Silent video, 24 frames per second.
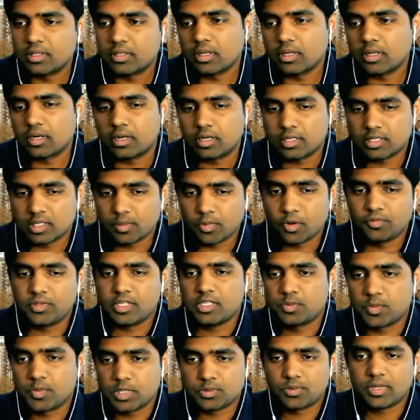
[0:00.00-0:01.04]
some of these
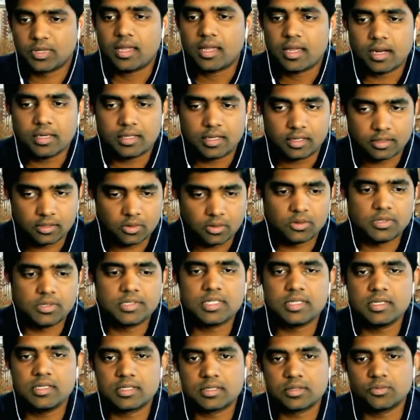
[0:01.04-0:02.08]
specific AI
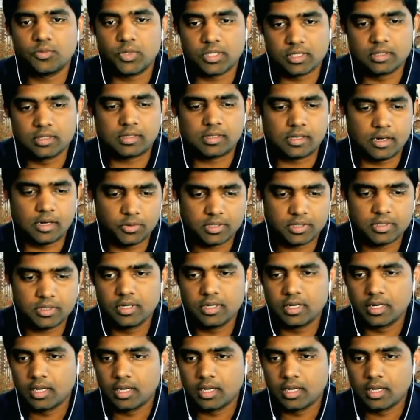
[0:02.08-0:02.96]
technologies within Clowder,